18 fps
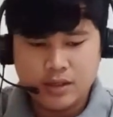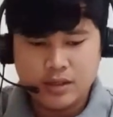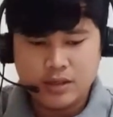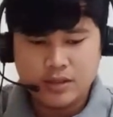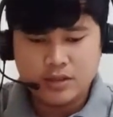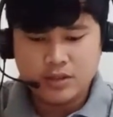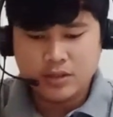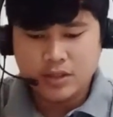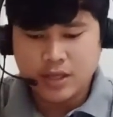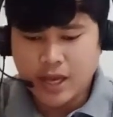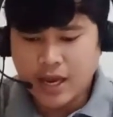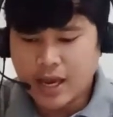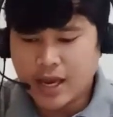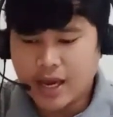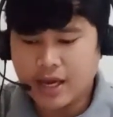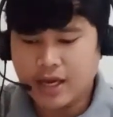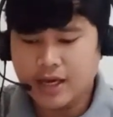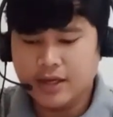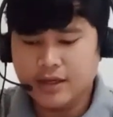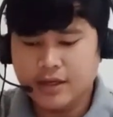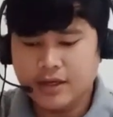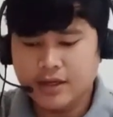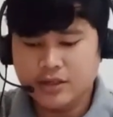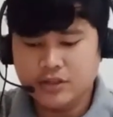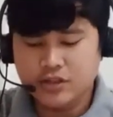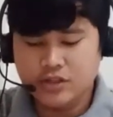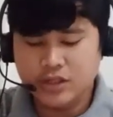say
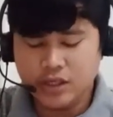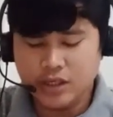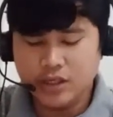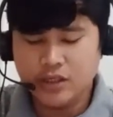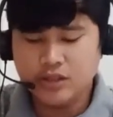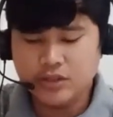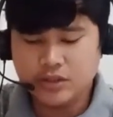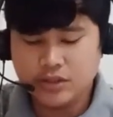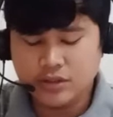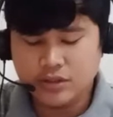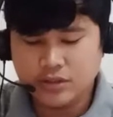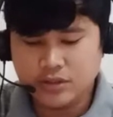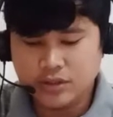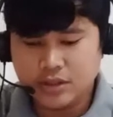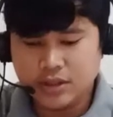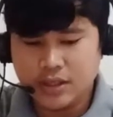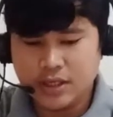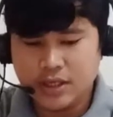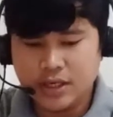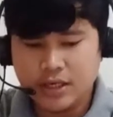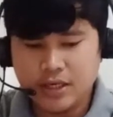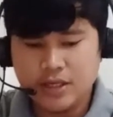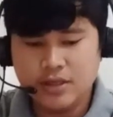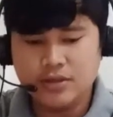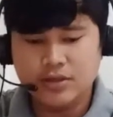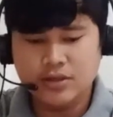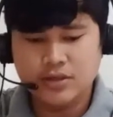that
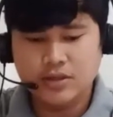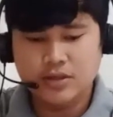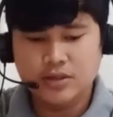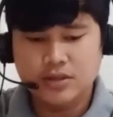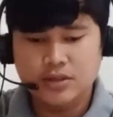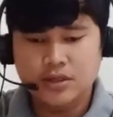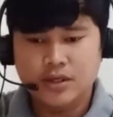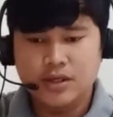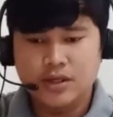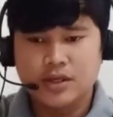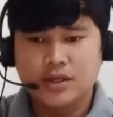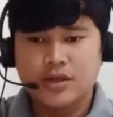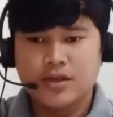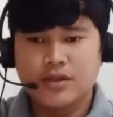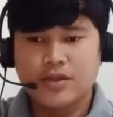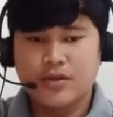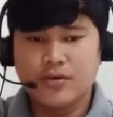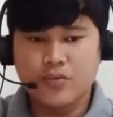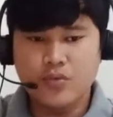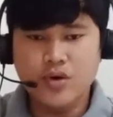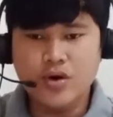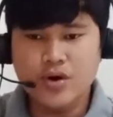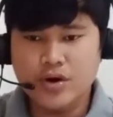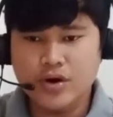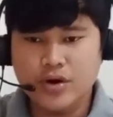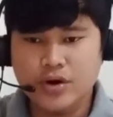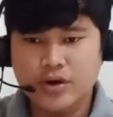Jesus is the
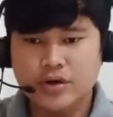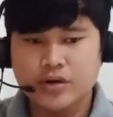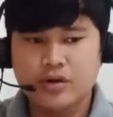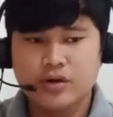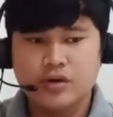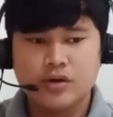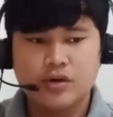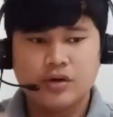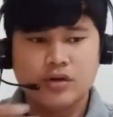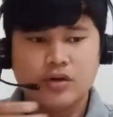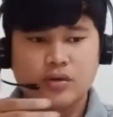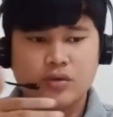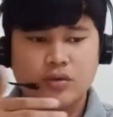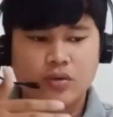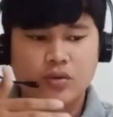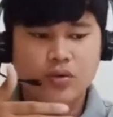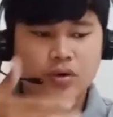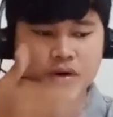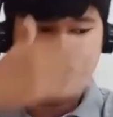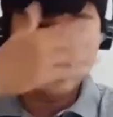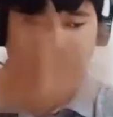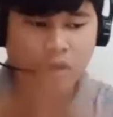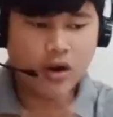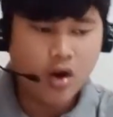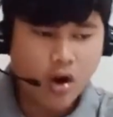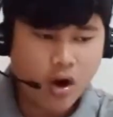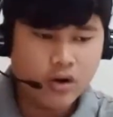Word or the
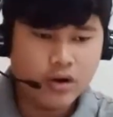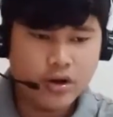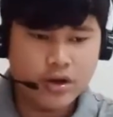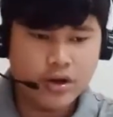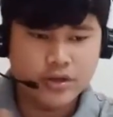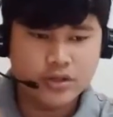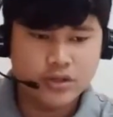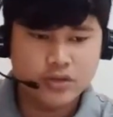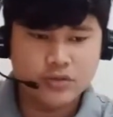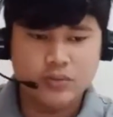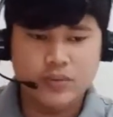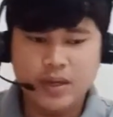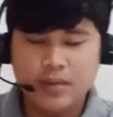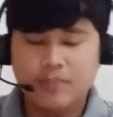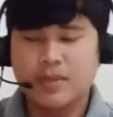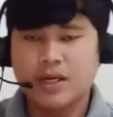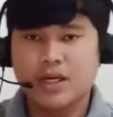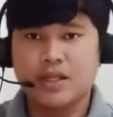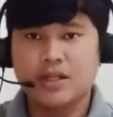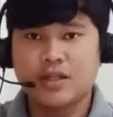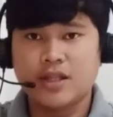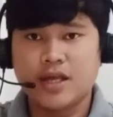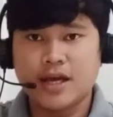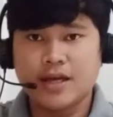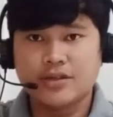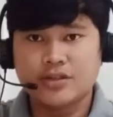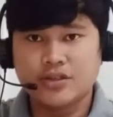Logos, we mean
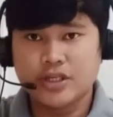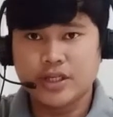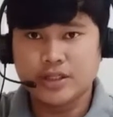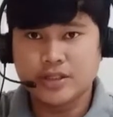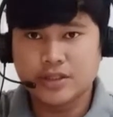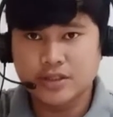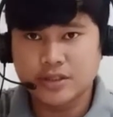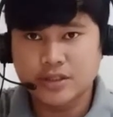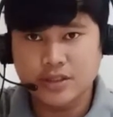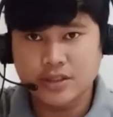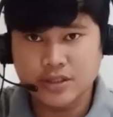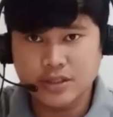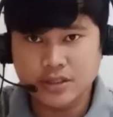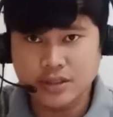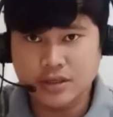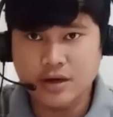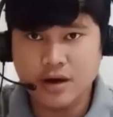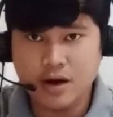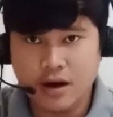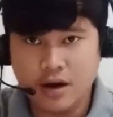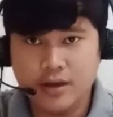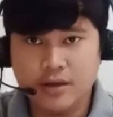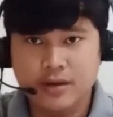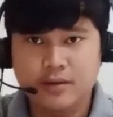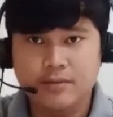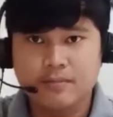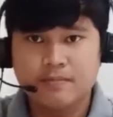that Jesus is
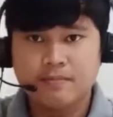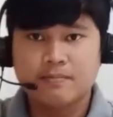God,